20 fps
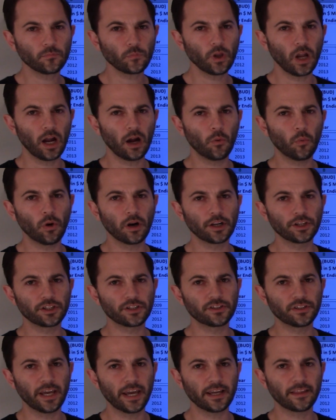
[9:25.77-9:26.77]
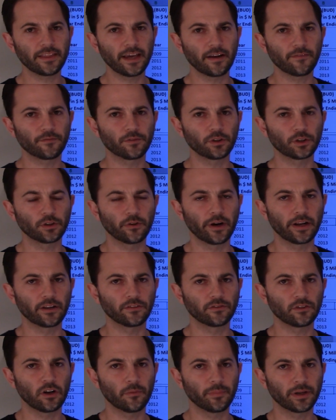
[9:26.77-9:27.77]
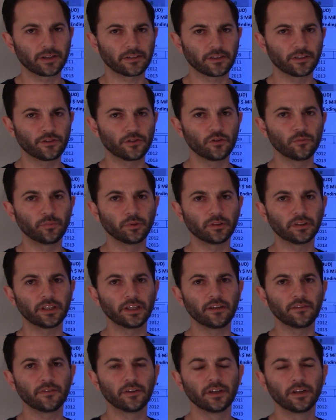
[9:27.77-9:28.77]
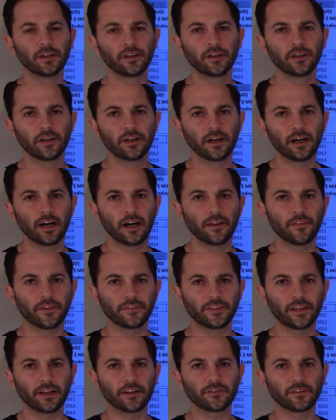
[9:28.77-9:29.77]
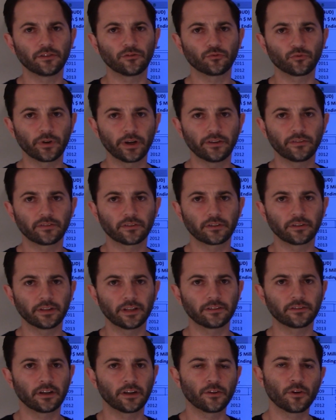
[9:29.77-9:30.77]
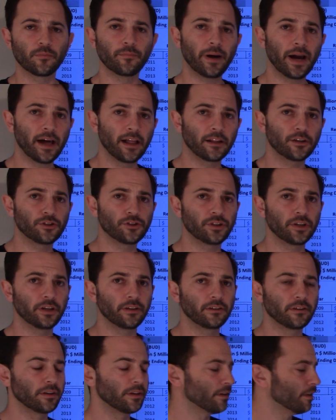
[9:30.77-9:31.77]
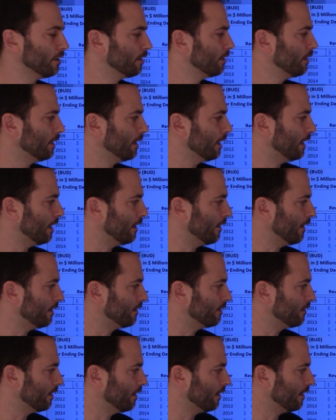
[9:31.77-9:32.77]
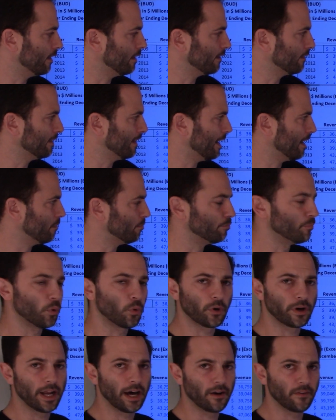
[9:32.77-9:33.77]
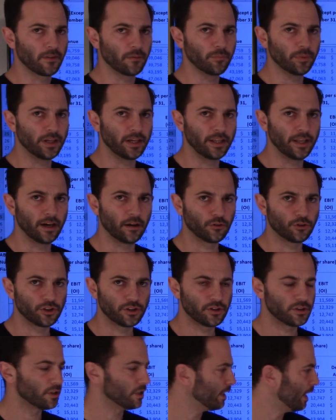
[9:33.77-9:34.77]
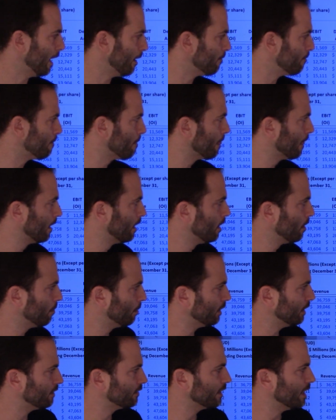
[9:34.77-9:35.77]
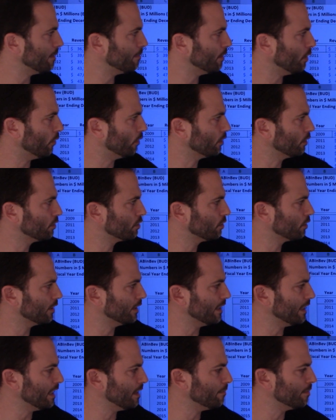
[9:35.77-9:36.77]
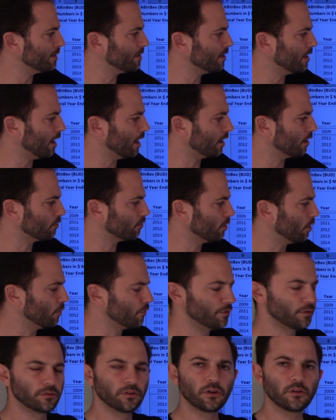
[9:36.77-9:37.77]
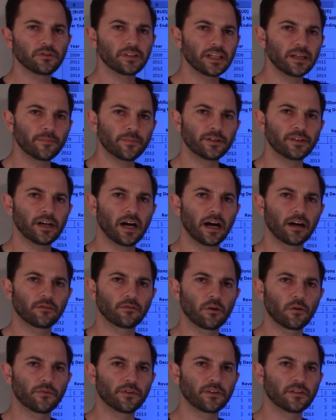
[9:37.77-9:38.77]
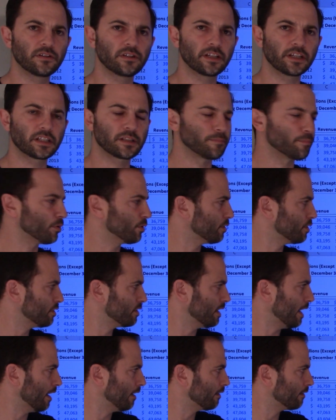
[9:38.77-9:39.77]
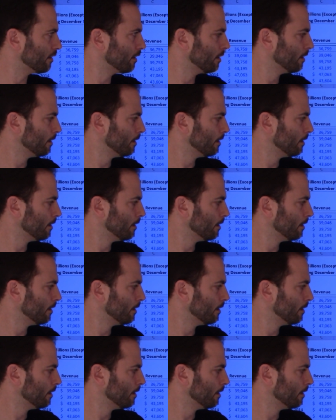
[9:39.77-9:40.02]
I want to just take that for a grain of salt because I do believe that is a risk that's on their balance sheet that's not borne out in the P&L just yet. But let's keep going. Let's look at EBITDA growth. You'll notice EBITDA growth is 6%,